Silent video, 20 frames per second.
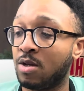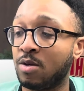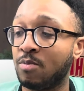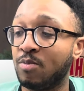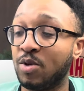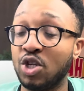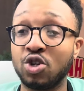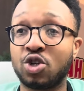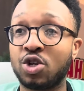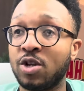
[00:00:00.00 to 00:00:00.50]

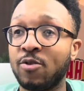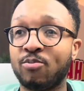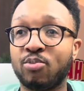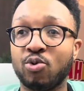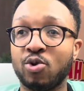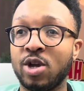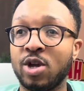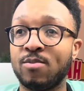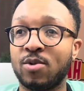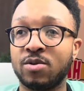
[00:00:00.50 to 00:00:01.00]
But you could have
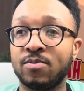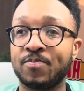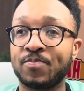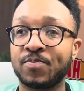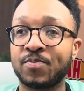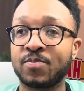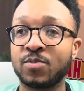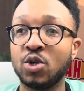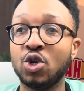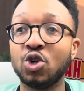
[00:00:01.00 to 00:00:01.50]
brought him on.
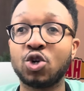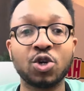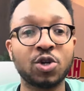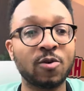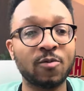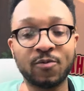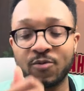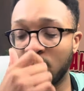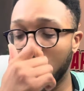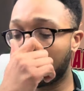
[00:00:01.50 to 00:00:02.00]
You
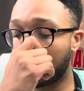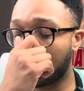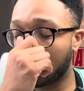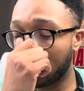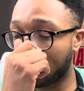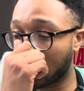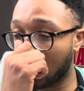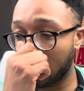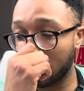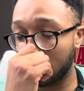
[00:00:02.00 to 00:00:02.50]
could
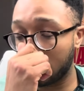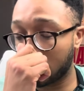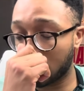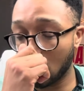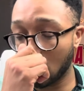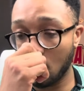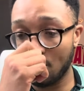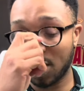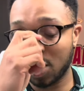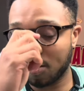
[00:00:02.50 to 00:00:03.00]
have done
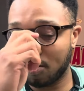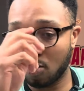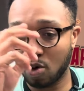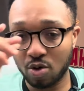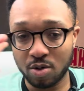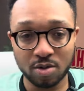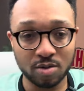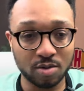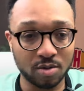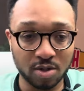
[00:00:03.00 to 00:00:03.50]
so much more.
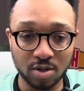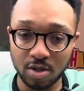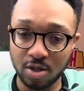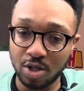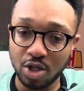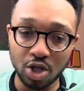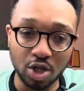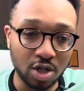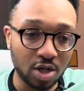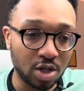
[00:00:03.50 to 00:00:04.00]

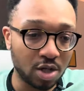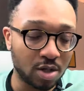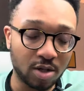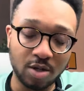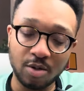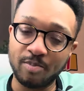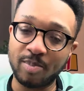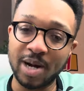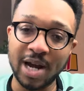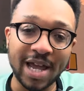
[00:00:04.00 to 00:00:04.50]

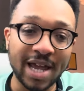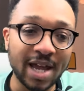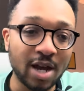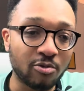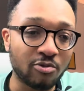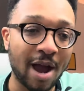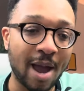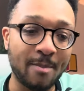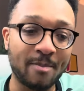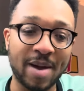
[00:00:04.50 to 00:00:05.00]
You play a
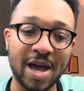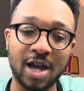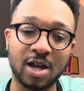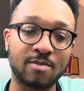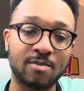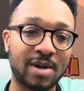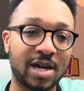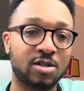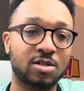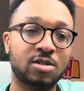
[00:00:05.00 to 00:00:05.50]
right back,
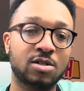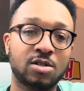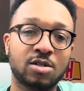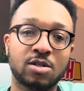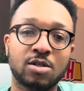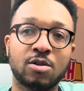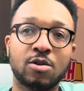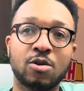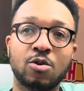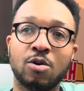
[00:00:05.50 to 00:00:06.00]
man.
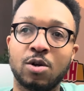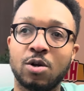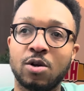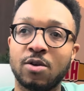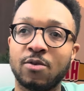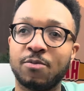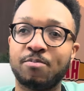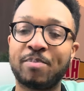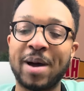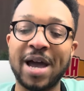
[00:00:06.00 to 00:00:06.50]

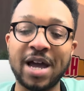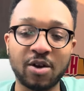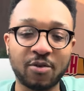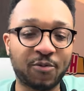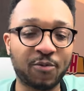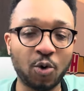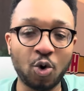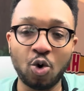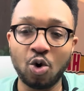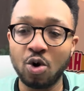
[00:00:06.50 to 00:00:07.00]
Back
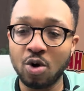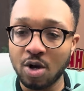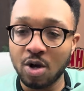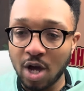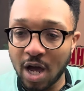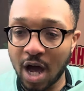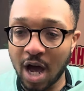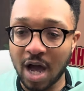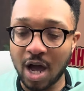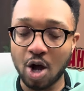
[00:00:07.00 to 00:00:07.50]
four,
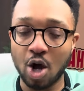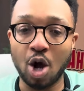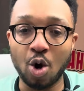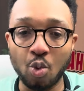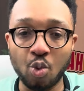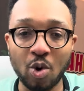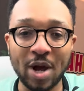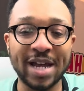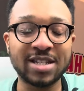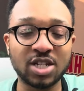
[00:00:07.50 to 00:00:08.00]

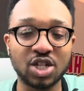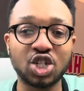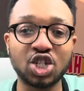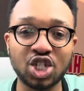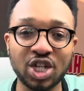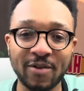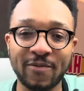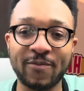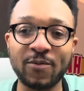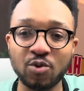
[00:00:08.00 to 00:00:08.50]
away to
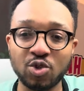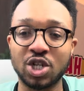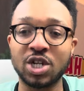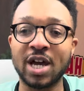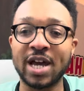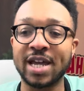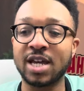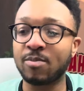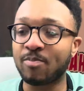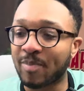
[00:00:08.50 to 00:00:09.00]
Sheffield
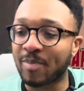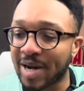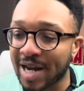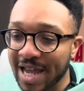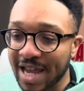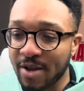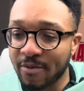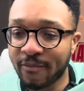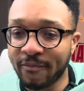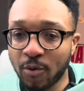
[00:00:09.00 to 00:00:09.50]
United.
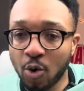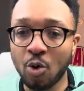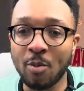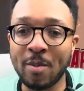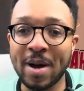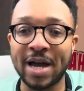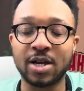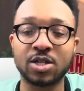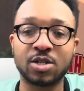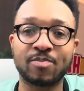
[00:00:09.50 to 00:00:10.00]
Play
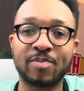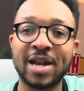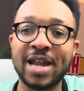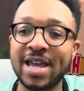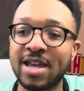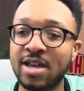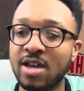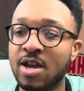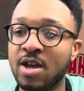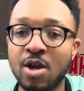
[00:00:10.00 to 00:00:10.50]
fullbacks.
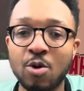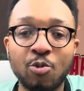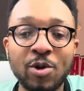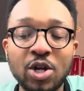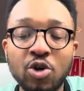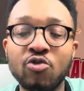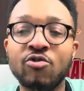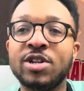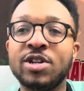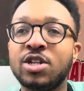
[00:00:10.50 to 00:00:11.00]
Play. We
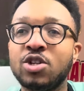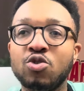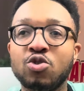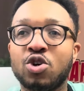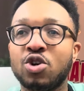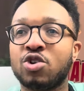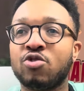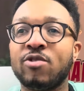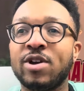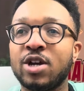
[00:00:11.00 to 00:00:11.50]
don't really know
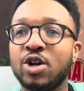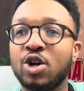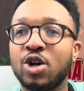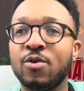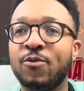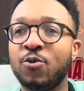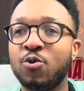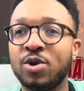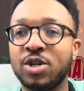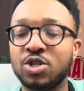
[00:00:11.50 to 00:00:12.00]
Cucurella going
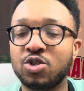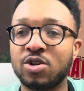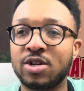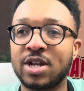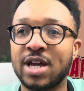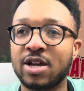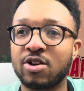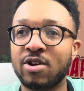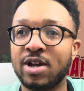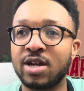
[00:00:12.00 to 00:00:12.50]
forward is not
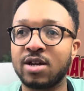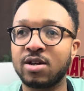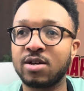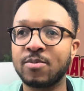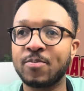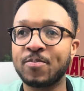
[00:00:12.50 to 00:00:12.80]
that great.